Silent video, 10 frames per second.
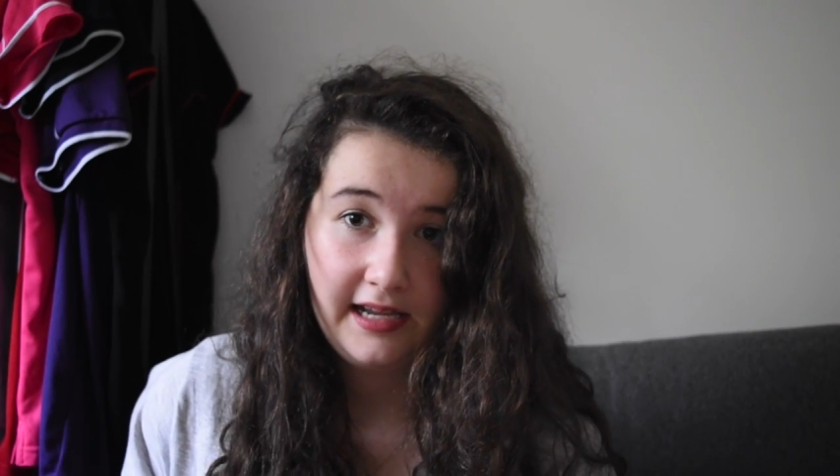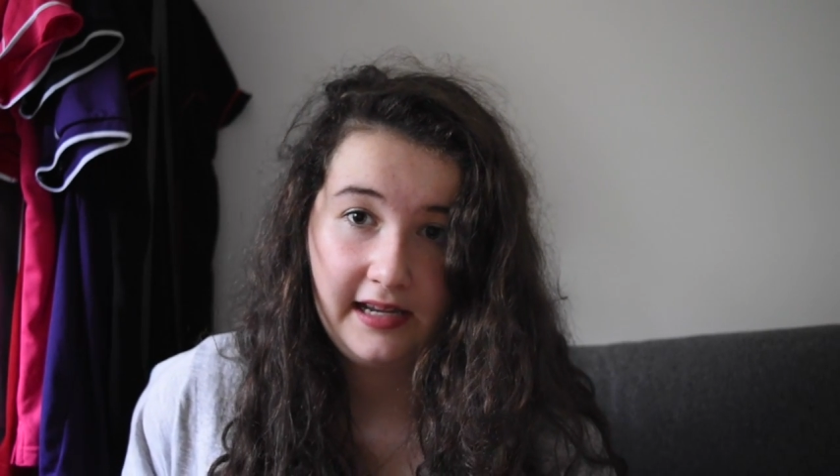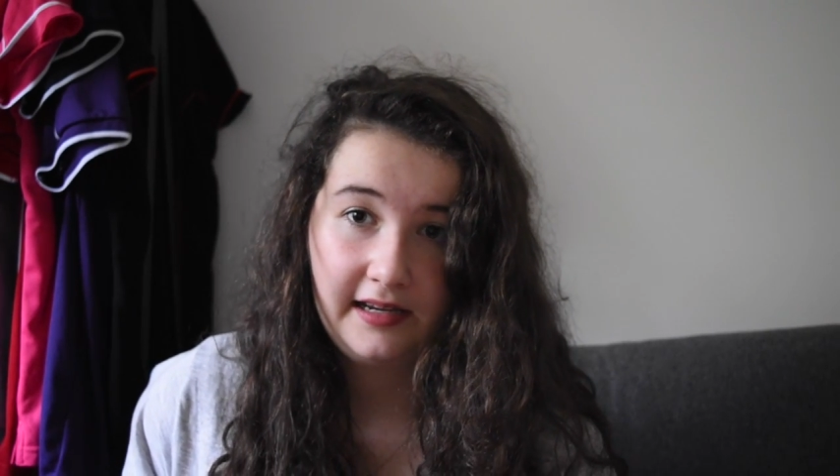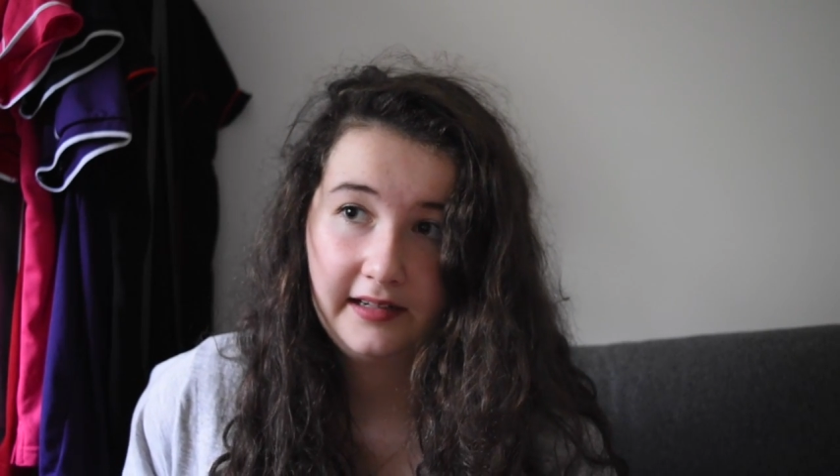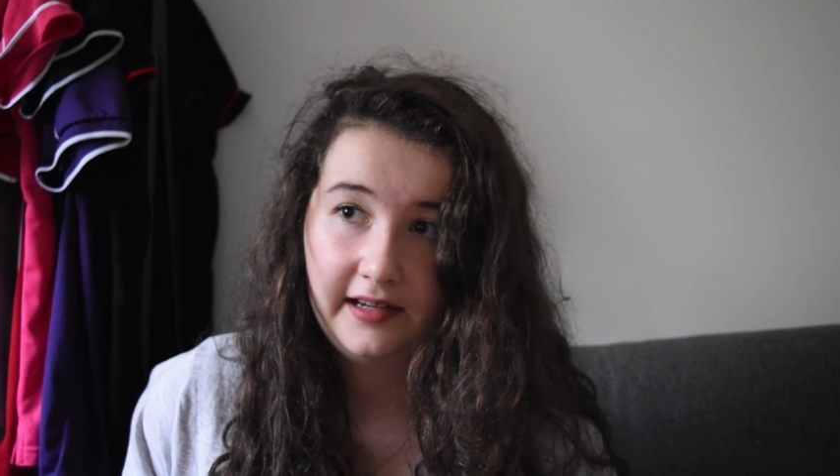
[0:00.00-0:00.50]

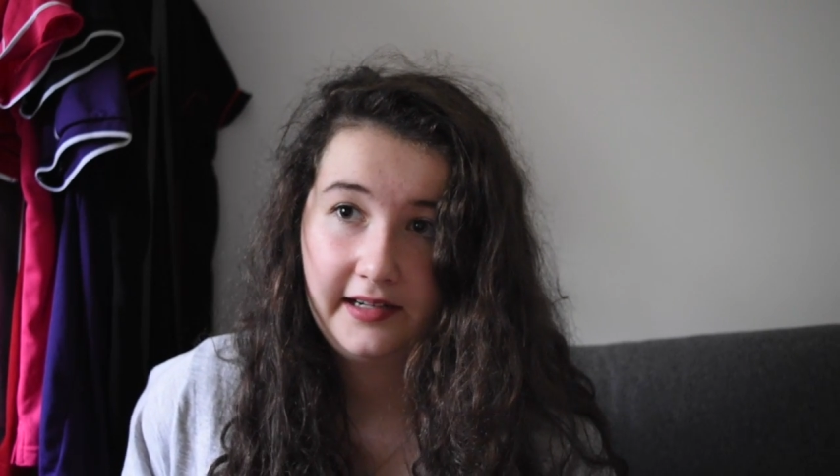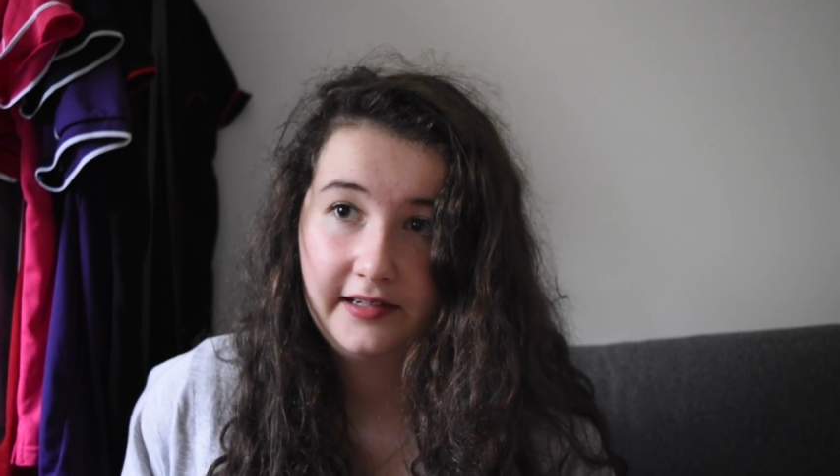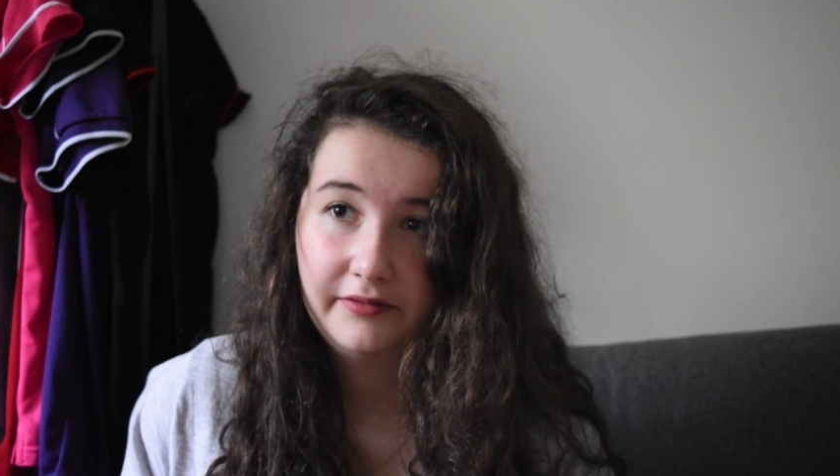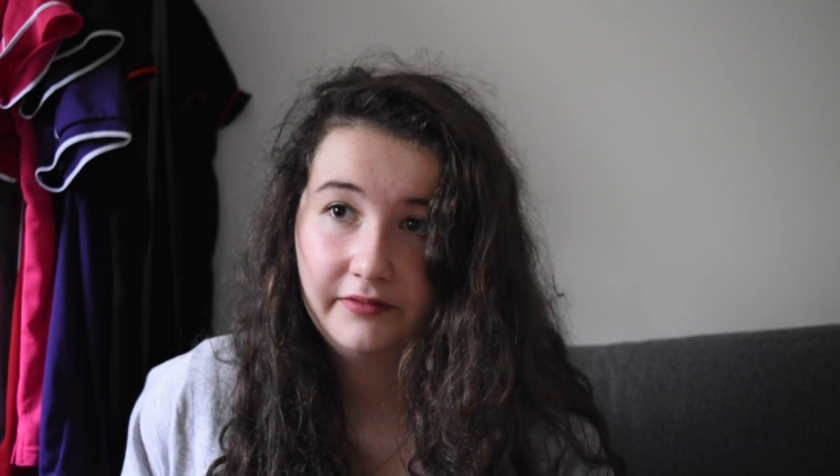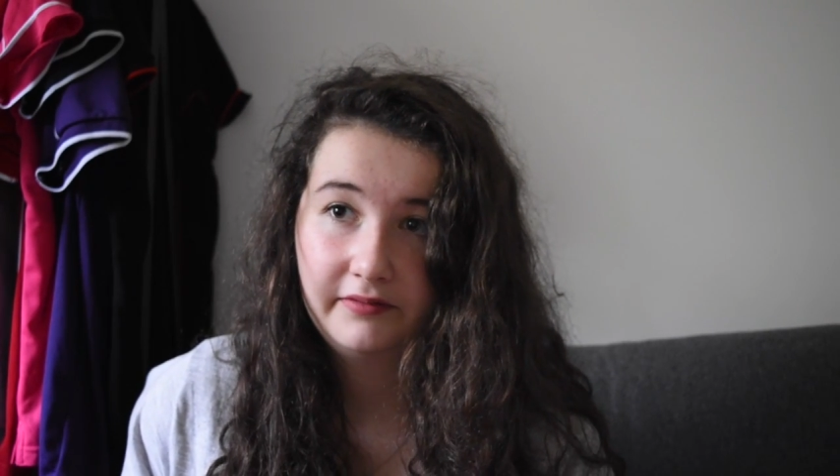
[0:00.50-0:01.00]
and
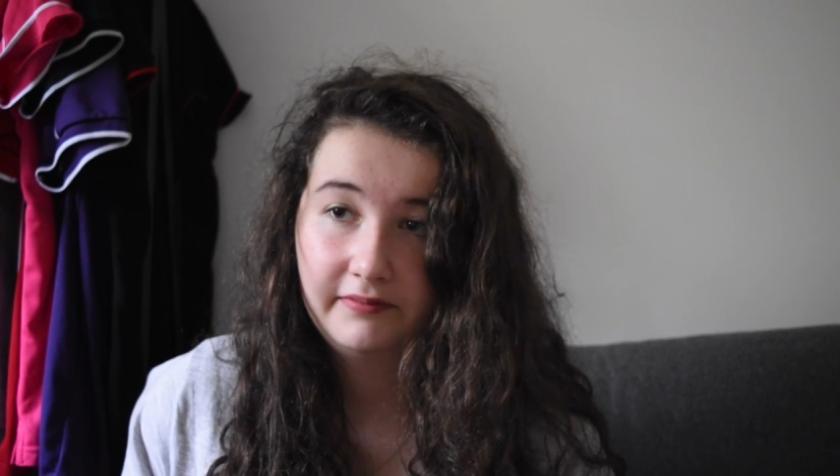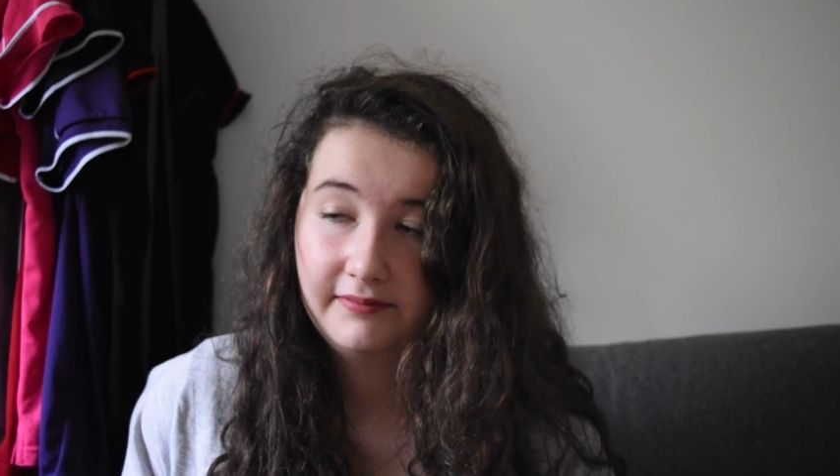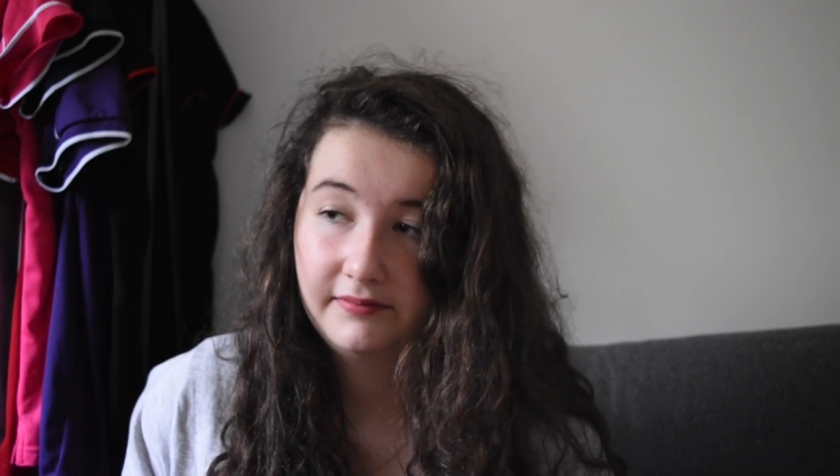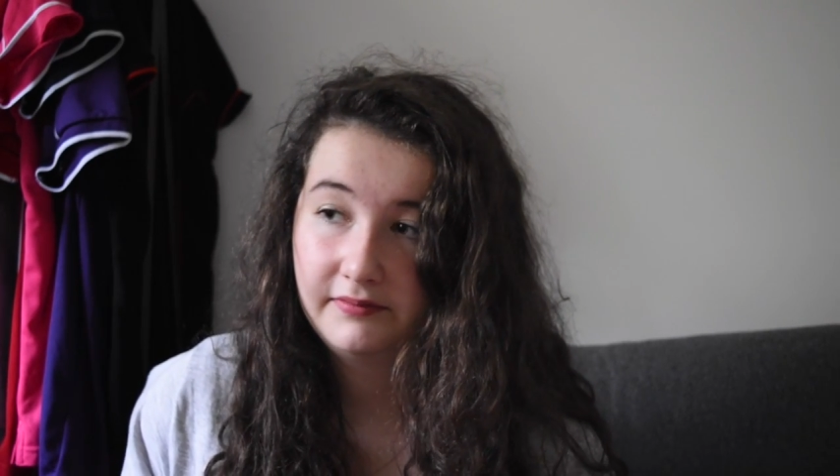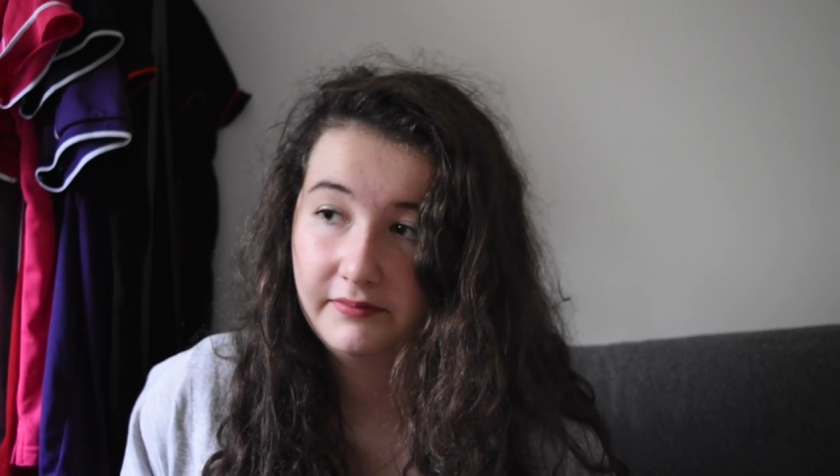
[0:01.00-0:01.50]
like
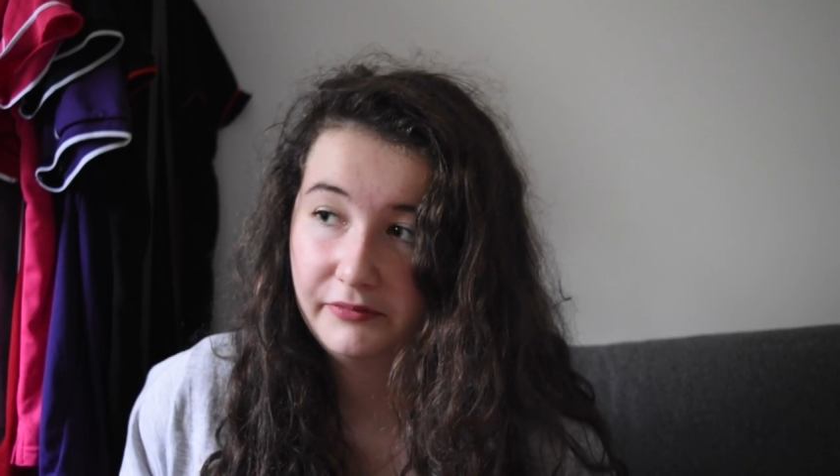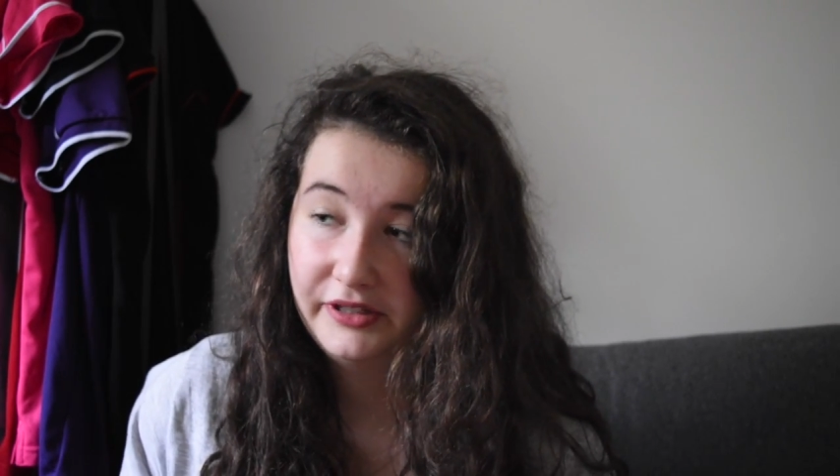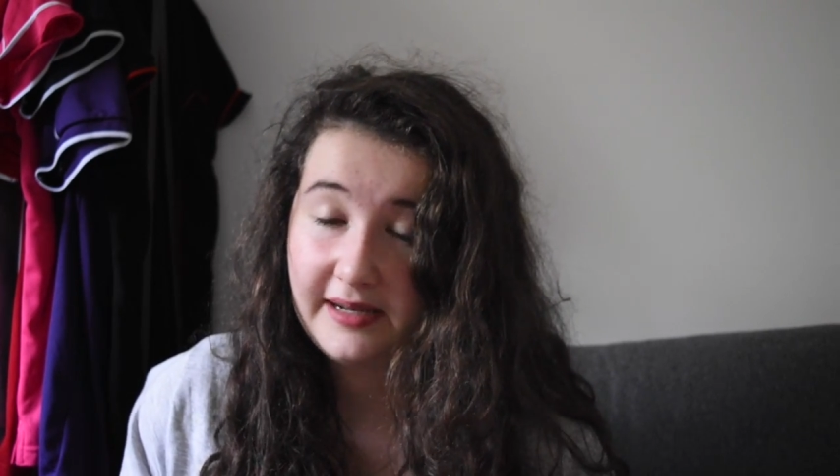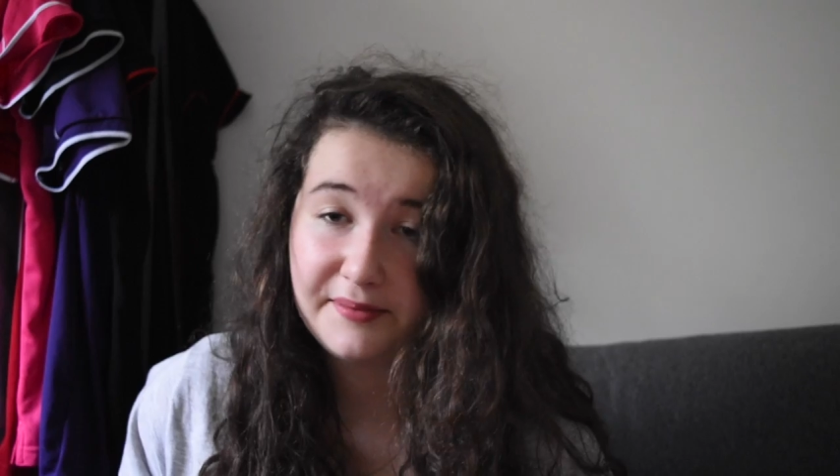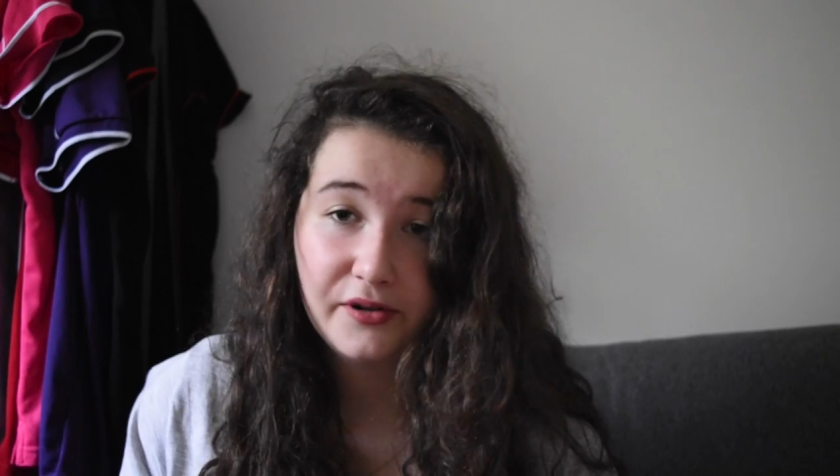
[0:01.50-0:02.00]

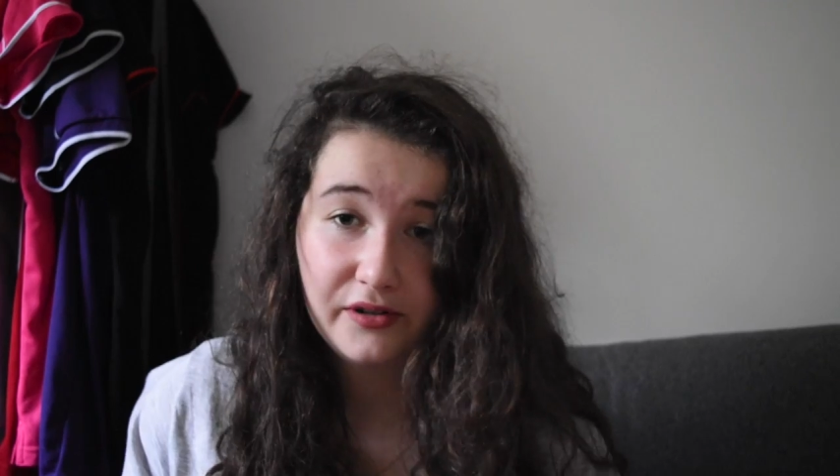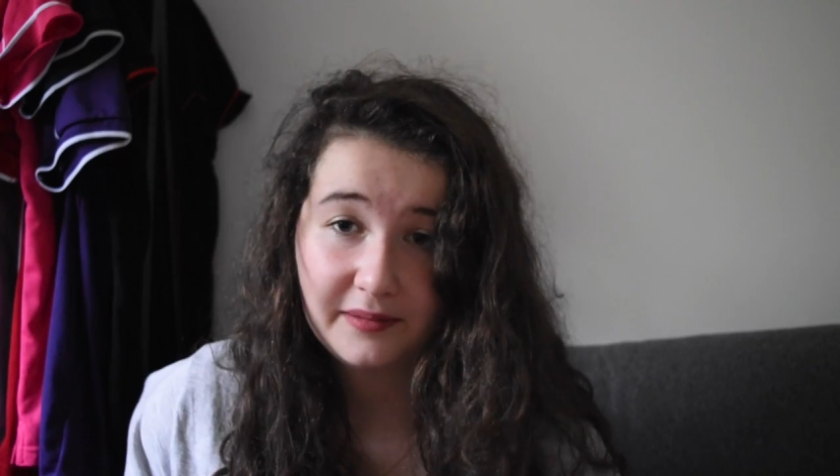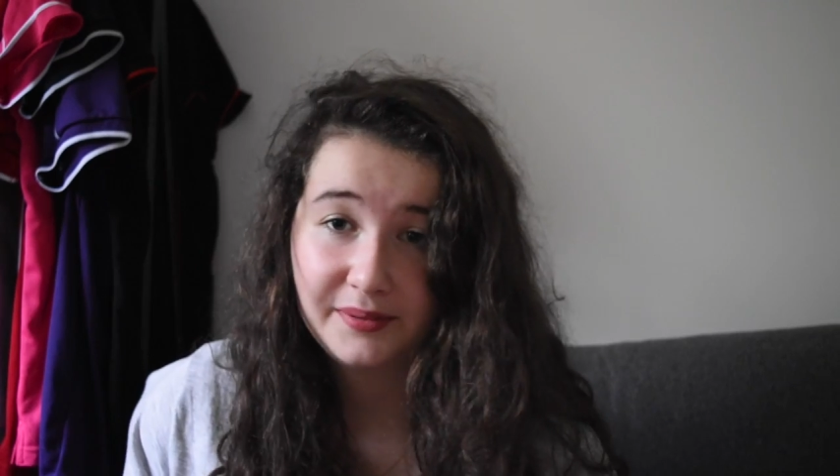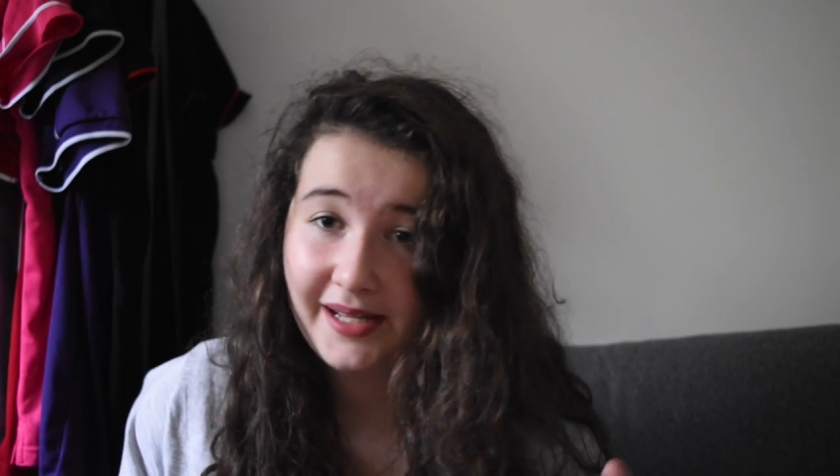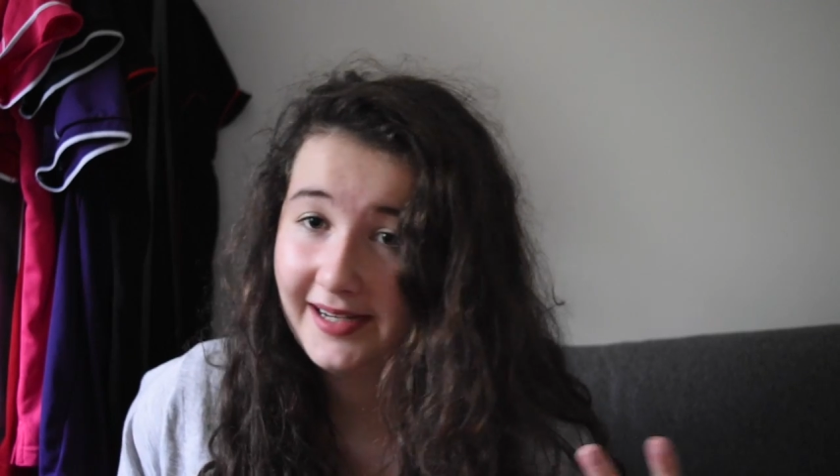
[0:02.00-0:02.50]
really broke
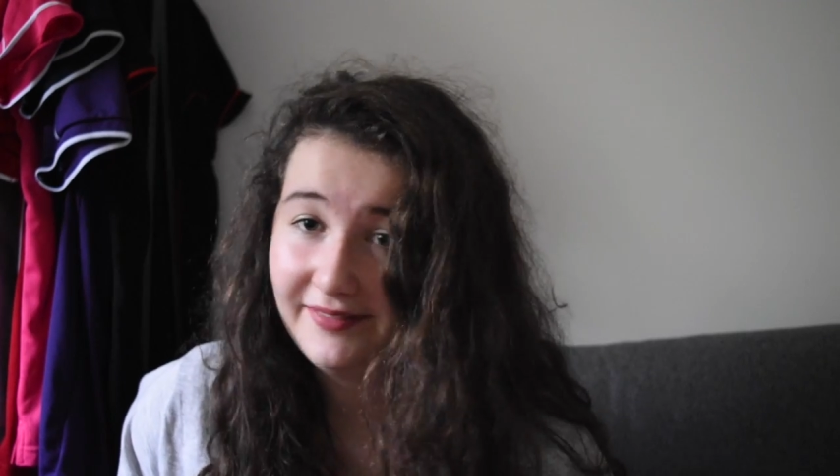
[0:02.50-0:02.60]
the planet.